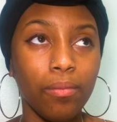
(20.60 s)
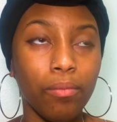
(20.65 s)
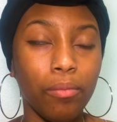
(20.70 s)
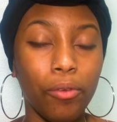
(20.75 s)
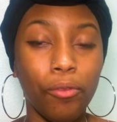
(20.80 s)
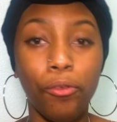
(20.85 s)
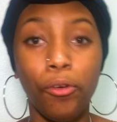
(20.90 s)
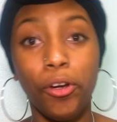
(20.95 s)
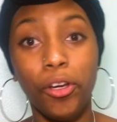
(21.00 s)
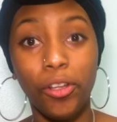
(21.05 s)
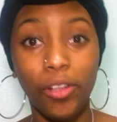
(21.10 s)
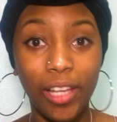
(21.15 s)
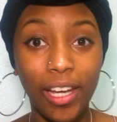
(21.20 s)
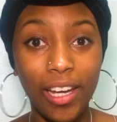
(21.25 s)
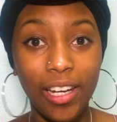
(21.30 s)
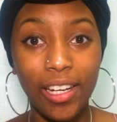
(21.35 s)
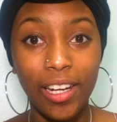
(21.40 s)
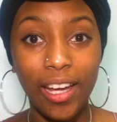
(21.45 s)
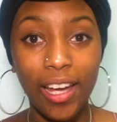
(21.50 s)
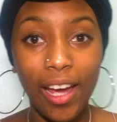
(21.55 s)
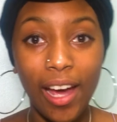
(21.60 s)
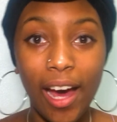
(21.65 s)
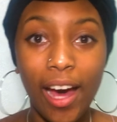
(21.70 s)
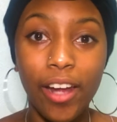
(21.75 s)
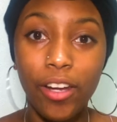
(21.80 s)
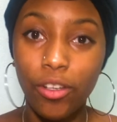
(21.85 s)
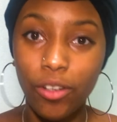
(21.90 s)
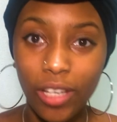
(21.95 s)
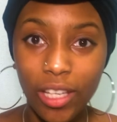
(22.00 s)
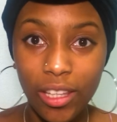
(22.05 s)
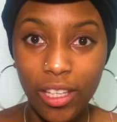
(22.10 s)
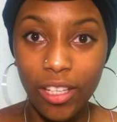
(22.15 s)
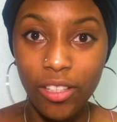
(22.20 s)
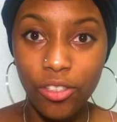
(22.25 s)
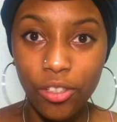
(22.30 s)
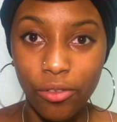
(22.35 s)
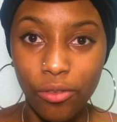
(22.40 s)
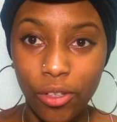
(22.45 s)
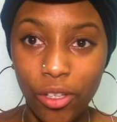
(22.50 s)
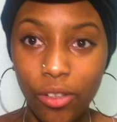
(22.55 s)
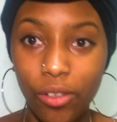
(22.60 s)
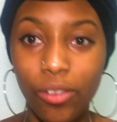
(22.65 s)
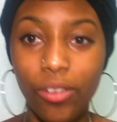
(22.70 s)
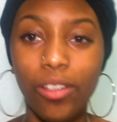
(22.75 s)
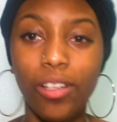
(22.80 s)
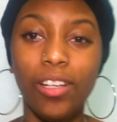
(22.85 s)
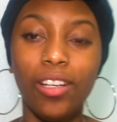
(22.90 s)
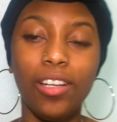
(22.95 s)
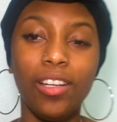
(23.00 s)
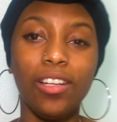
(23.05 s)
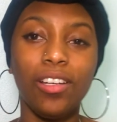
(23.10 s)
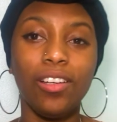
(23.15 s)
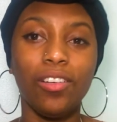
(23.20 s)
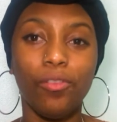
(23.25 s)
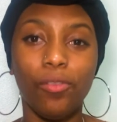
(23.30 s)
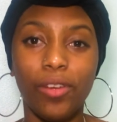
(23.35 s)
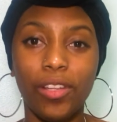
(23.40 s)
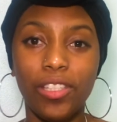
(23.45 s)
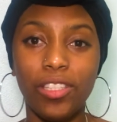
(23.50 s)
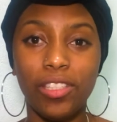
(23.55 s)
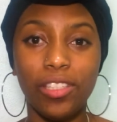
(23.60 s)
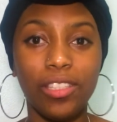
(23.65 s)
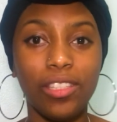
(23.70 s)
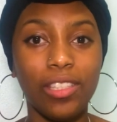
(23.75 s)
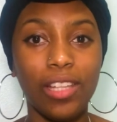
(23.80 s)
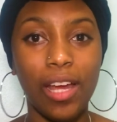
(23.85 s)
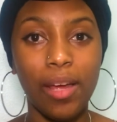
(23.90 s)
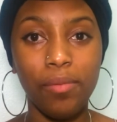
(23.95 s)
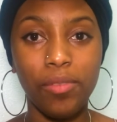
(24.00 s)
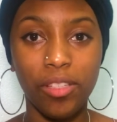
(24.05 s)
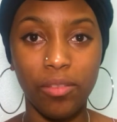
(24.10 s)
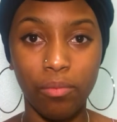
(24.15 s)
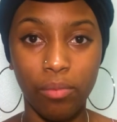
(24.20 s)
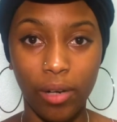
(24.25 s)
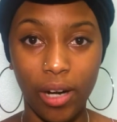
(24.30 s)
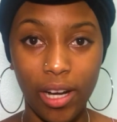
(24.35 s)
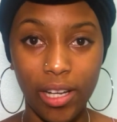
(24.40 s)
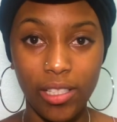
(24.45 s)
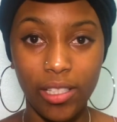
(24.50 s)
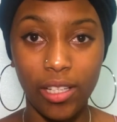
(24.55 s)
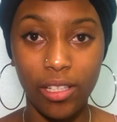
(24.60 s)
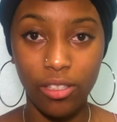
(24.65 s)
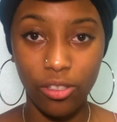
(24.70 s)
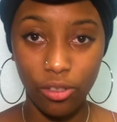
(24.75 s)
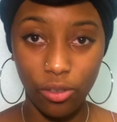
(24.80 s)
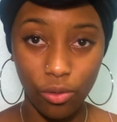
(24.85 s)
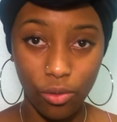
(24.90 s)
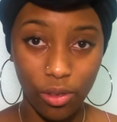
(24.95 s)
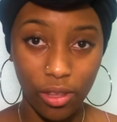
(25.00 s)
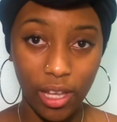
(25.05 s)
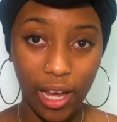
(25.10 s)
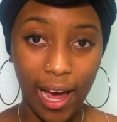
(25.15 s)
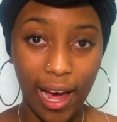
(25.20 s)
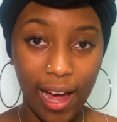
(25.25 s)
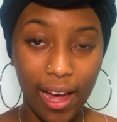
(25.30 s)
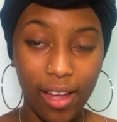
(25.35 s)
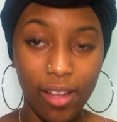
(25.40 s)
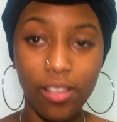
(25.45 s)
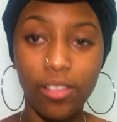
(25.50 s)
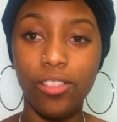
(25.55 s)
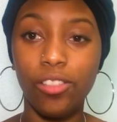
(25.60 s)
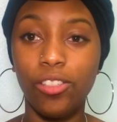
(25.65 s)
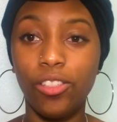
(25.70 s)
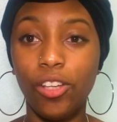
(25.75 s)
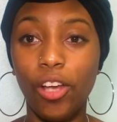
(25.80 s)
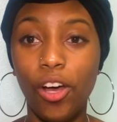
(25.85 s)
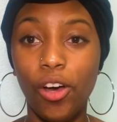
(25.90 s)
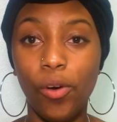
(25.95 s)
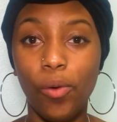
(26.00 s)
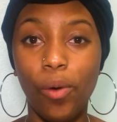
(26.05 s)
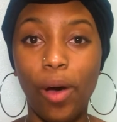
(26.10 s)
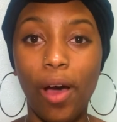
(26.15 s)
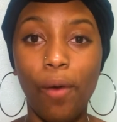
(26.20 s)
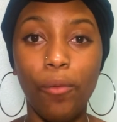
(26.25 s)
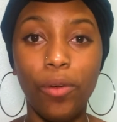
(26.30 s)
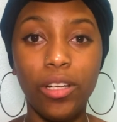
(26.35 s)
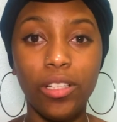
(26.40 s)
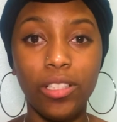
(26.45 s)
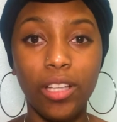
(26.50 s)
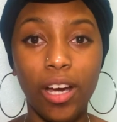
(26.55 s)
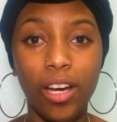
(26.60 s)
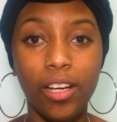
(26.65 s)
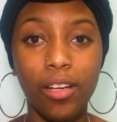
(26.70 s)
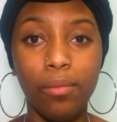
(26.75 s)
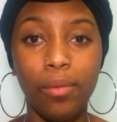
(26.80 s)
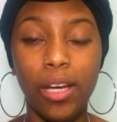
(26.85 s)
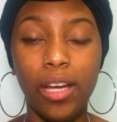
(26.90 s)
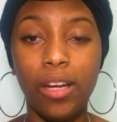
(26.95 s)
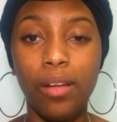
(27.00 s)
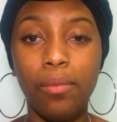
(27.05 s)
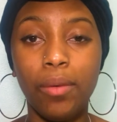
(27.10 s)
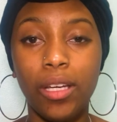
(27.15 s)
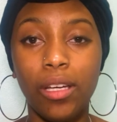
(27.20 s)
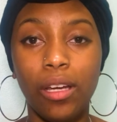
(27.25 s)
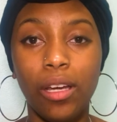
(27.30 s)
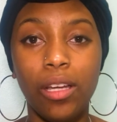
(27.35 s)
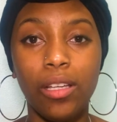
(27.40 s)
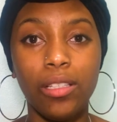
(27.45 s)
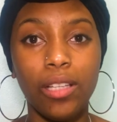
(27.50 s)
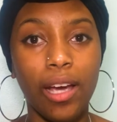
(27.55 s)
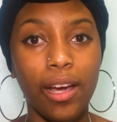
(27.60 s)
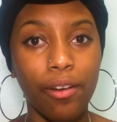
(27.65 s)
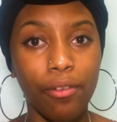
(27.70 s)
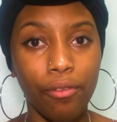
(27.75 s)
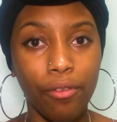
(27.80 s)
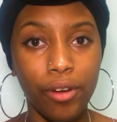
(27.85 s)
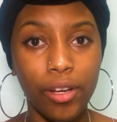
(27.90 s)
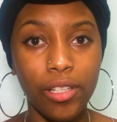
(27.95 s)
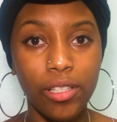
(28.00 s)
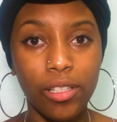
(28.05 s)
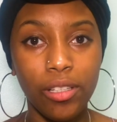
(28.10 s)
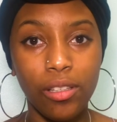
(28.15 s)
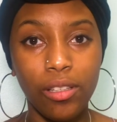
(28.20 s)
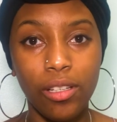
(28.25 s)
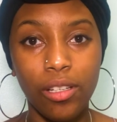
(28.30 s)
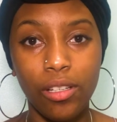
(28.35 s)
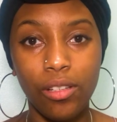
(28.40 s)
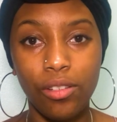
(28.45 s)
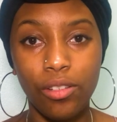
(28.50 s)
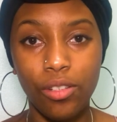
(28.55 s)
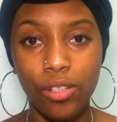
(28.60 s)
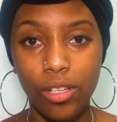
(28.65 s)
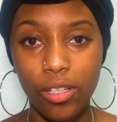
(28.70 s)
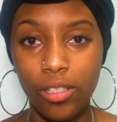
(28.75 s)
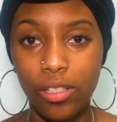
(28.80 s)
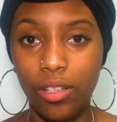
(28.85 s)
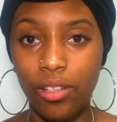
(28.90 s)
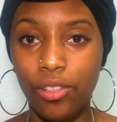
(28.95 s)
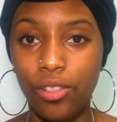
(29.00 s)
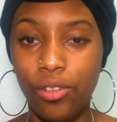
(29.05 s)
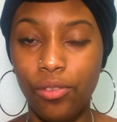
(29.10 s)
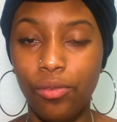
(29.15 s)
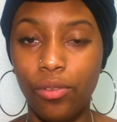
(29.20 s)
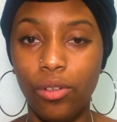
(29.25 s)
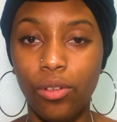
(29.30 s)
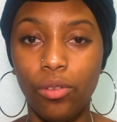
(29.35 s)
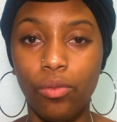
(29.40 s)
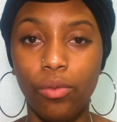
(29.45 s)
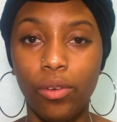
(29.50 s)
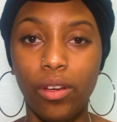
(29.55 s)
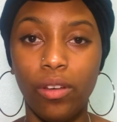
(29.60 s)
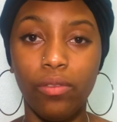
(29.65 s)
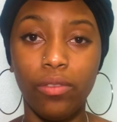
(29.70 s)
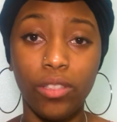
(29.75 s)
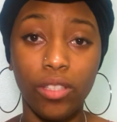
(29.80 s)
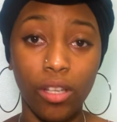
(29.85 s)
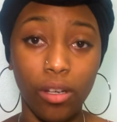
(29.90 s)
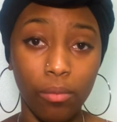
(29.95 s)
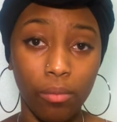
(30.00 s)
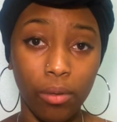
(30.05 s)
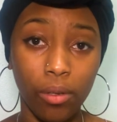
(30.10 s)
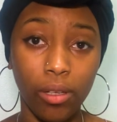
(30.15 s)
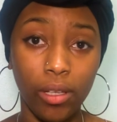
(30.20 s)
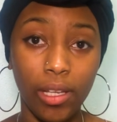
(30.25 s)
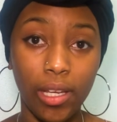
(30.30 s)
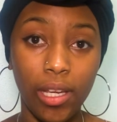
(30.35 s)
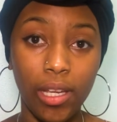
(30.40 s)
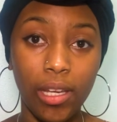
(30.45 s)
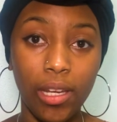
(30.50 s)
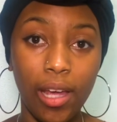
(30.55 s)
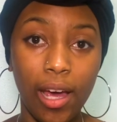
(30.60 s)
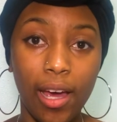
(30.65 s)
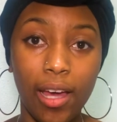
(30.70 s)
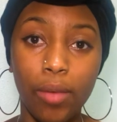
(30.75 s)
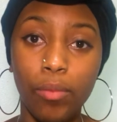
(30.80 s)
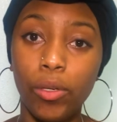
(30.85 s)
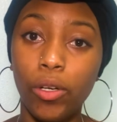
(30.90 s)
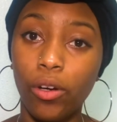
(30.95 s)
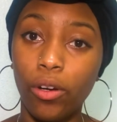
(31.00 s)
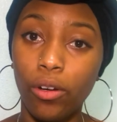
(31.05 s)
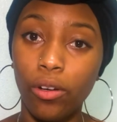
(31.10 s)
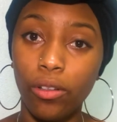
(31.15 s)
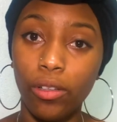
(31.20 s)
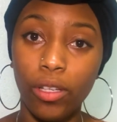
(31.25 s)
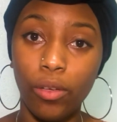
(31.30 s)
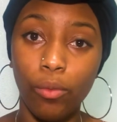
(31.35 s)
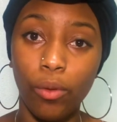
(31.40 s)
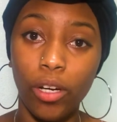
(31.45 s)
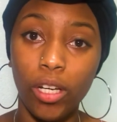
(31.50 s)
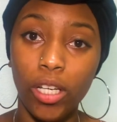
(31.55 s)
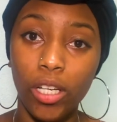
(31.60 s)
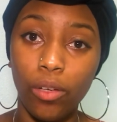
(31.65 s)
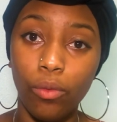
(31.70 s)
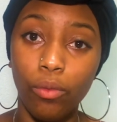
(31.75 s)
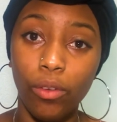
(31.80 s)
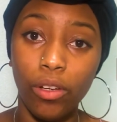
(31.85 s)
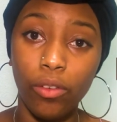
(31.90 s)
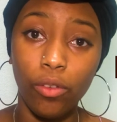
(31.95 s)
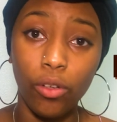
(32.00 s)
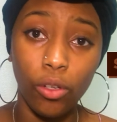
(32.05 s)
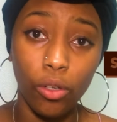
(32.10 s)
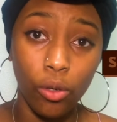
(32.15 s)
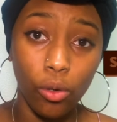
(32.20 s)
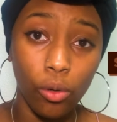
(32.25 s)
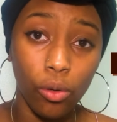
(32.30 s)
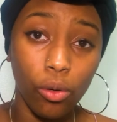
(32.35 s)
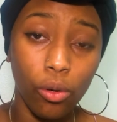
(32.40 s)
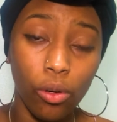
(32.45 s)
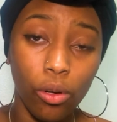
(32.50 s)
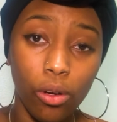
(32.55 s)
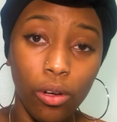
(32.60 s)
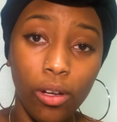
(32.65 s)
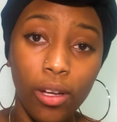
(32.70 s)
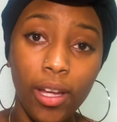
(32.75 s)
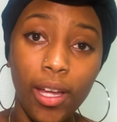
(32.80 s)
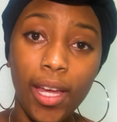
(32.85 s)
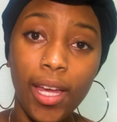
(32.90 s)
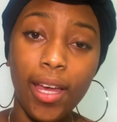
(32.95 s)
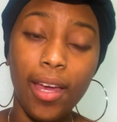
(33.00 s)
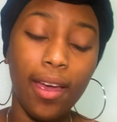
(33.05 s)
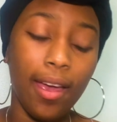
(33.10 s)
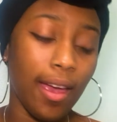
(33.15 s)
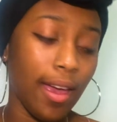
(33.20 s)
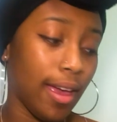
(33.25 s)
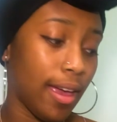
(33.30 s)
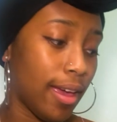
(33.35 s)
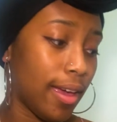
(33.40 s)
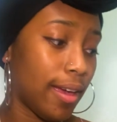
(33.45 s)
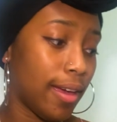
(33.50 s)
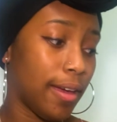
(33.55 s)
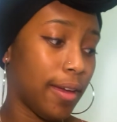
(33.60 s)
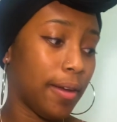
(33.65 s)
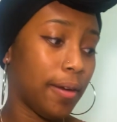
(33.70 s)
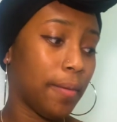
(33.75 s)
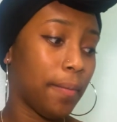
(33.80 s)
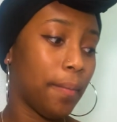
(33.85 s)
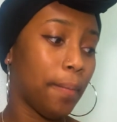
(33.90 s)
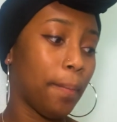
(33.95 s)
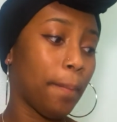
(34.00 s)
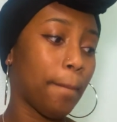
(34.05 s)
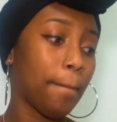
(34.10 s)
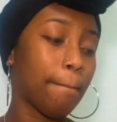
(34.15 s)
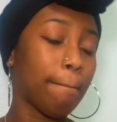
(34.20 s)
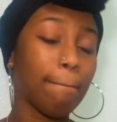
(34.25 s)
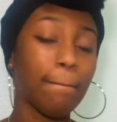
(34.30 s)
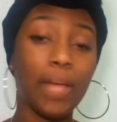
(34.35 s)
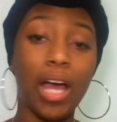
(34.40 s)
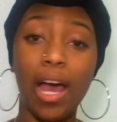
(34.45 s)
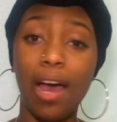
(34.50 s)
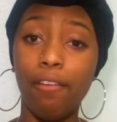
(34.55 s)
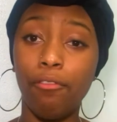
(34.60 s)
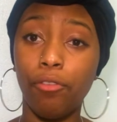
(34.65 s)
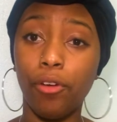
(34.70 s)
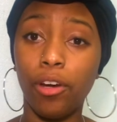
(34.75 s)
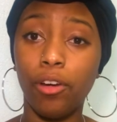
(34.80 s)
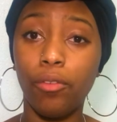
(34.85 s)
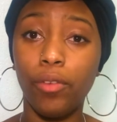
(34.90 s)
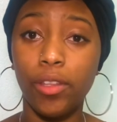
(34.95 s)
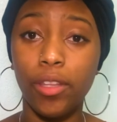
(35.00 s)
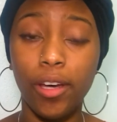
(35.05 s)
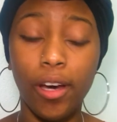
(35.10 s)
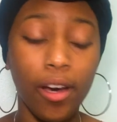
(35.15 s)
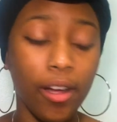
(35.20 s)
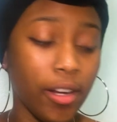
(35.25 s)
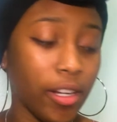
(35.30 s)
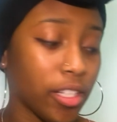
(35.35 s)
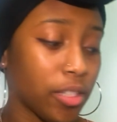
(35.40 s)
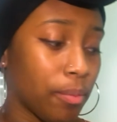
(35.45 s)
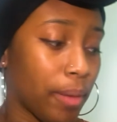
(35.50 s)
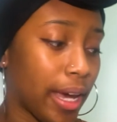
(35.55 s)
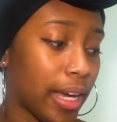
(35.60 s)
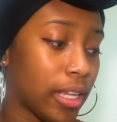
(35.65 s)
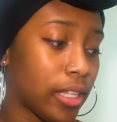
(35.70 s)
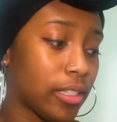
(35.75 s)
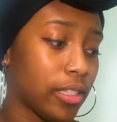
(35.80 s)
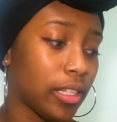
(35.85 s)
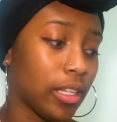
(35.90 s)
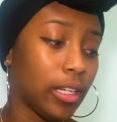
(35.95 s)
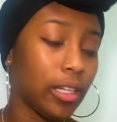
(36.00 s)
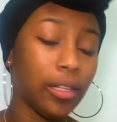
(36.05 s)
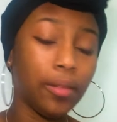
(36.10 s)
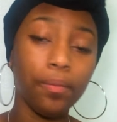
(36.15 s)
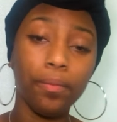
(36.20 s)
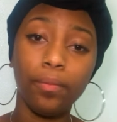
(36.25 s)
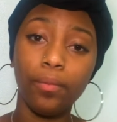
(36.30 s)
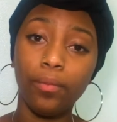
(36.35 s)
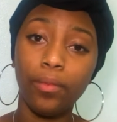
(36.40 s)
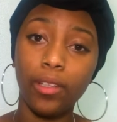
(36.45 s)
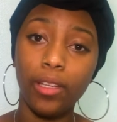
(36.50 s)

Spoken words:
before you land it, how do you get the interview? What's the steps and process to that? So I want to talk about it because I recently just interviewed with Timberland. I am currently working with Google and I've worked with Onyx Magazine.